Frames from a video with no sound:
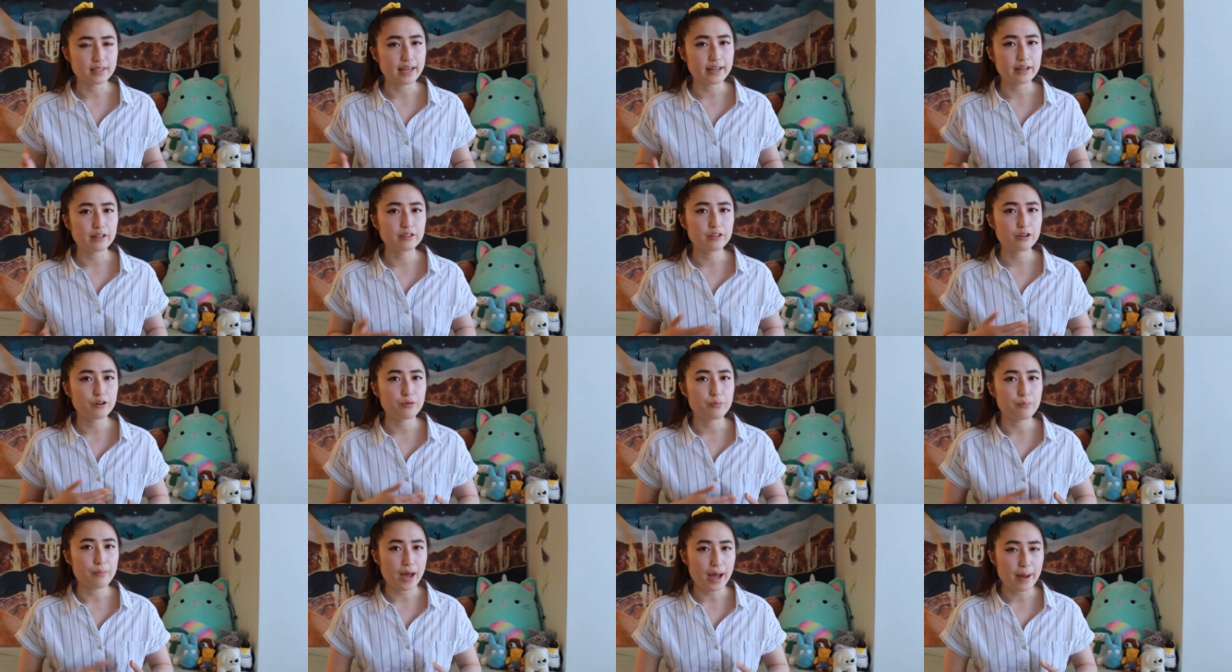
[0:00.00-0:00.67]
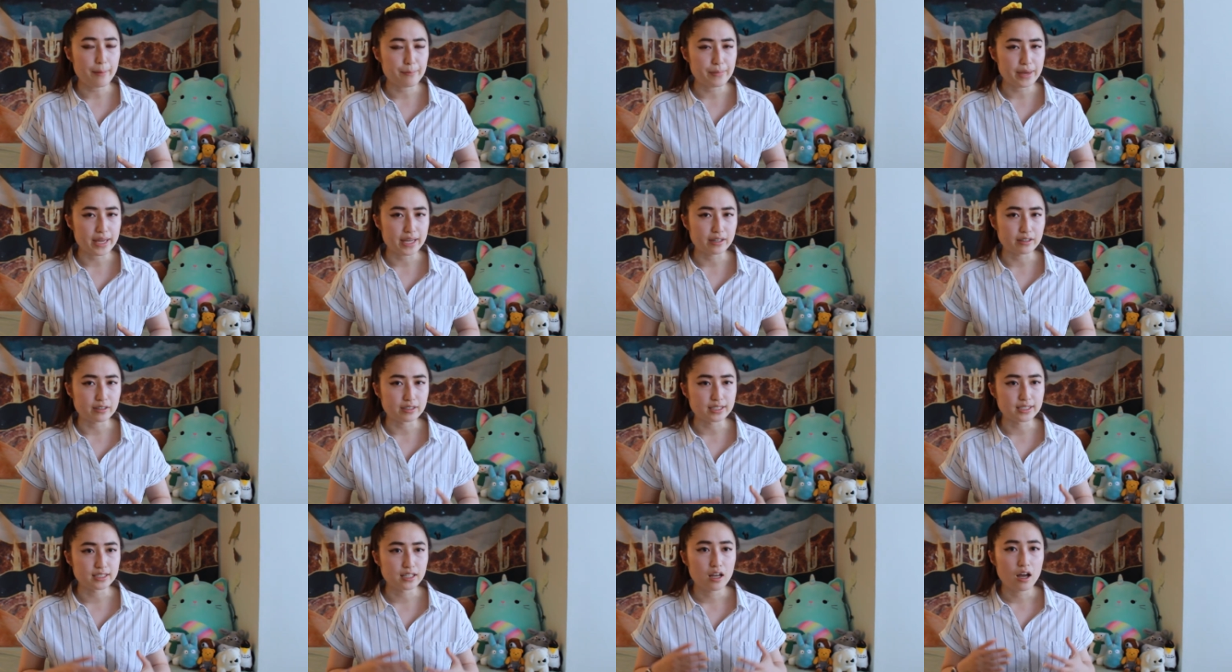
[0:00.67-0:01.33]
let alone map
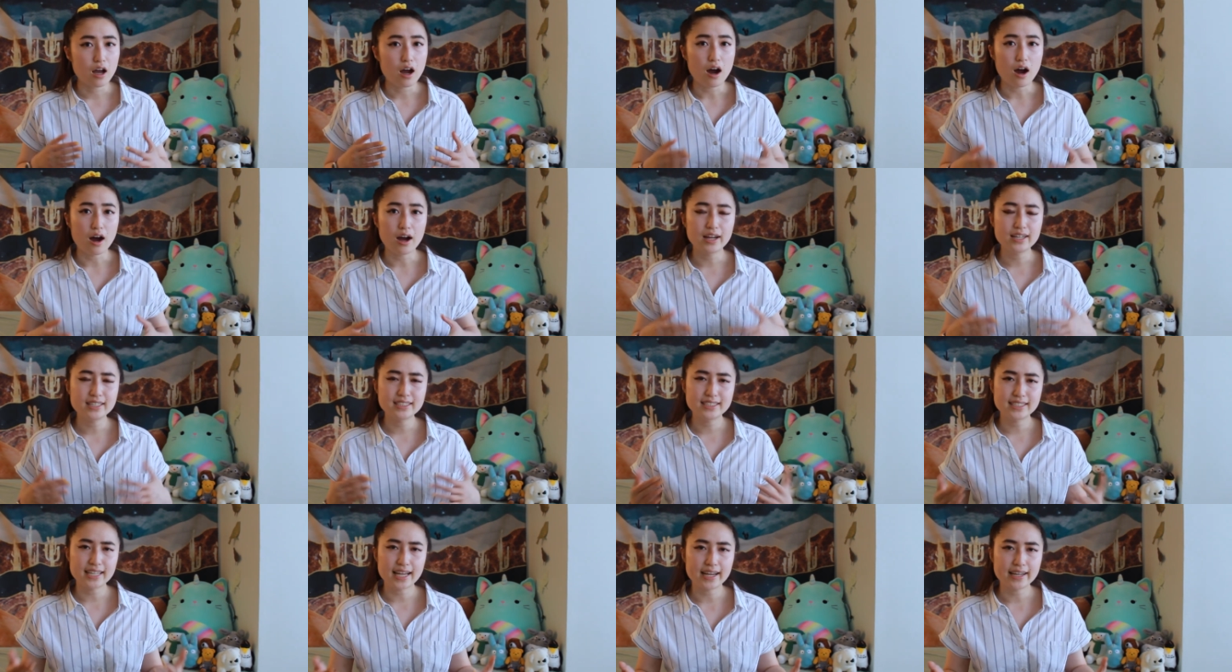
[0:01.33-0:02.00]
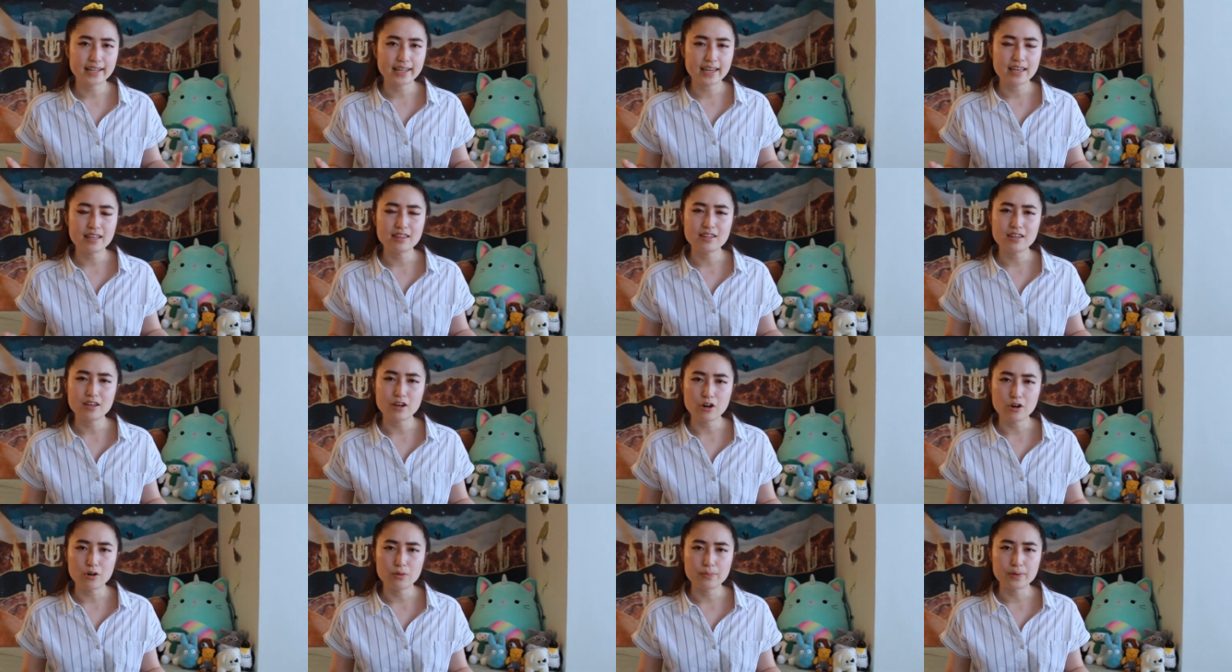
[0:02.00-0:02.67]
makers, on deck in
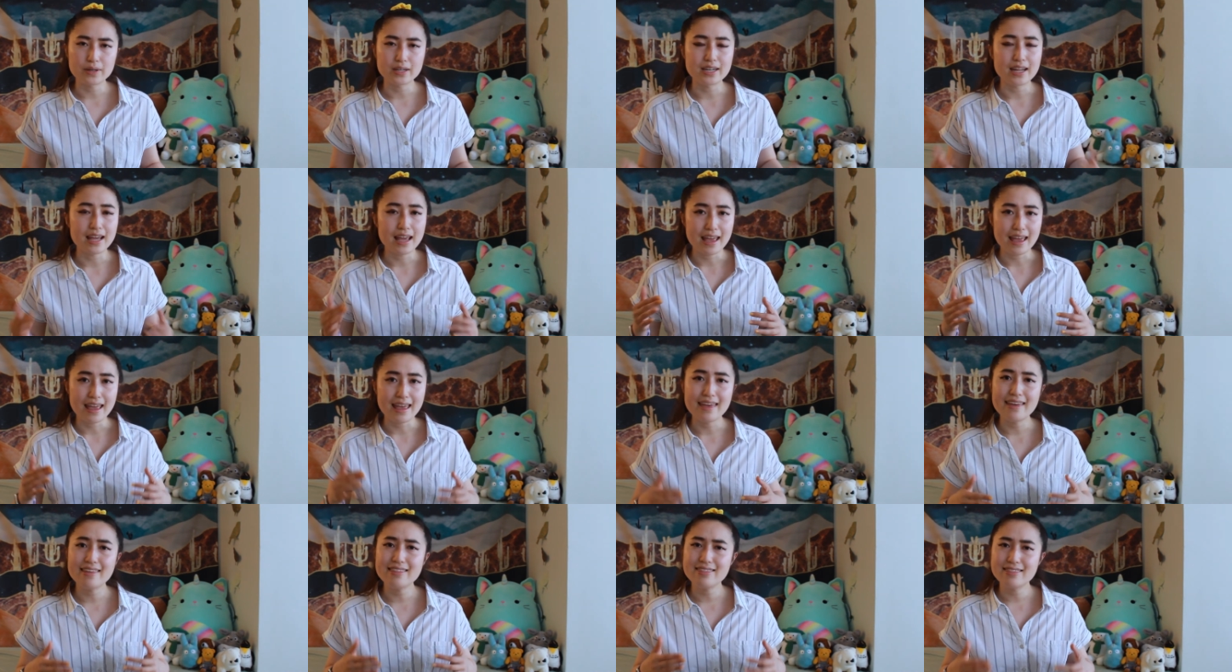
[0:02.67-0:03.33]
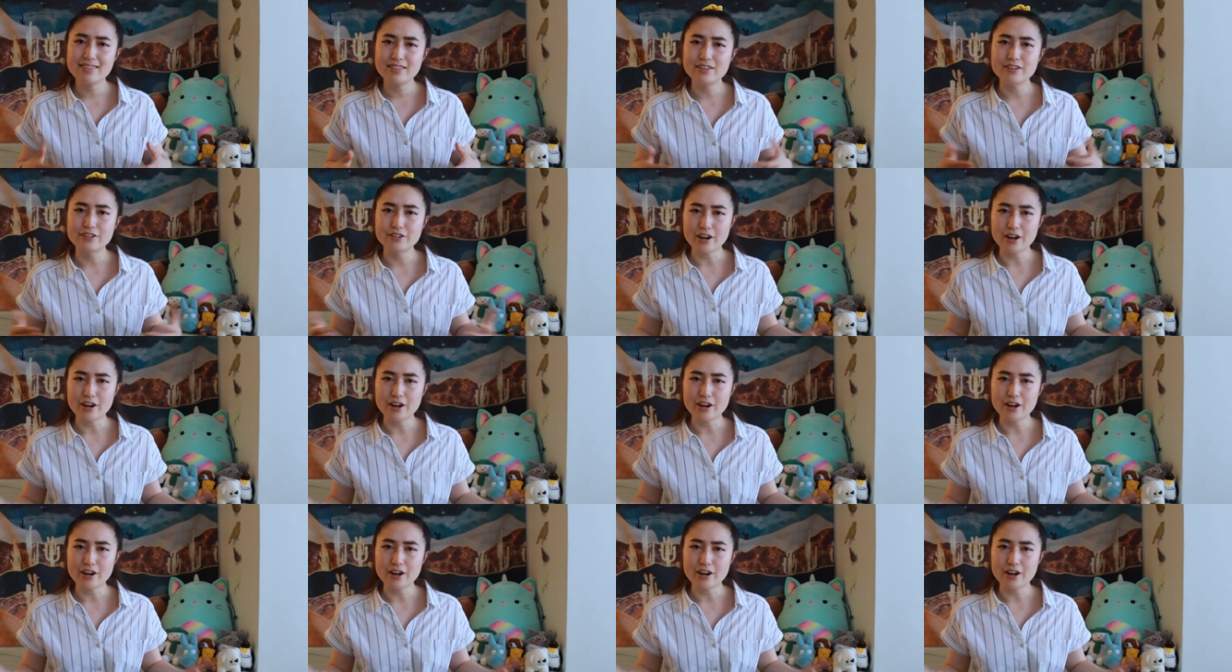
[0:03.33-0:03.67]
the open in the